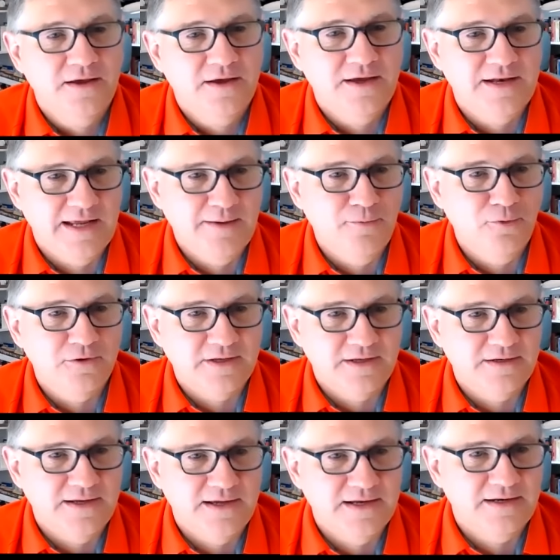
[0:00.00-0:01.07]
enabled,
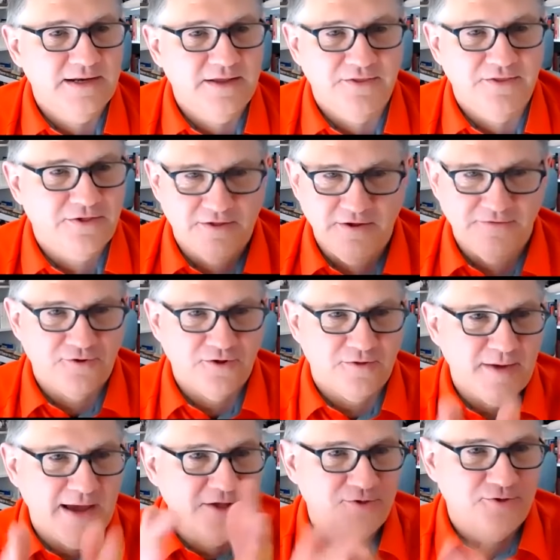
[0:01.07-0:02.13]
and this stuff
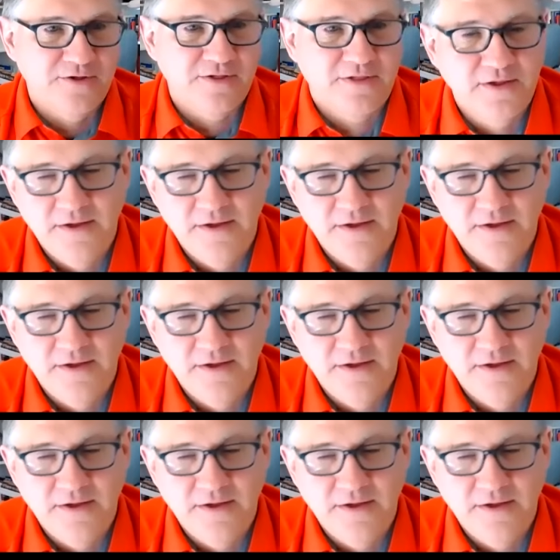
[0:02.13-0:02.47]
just matches.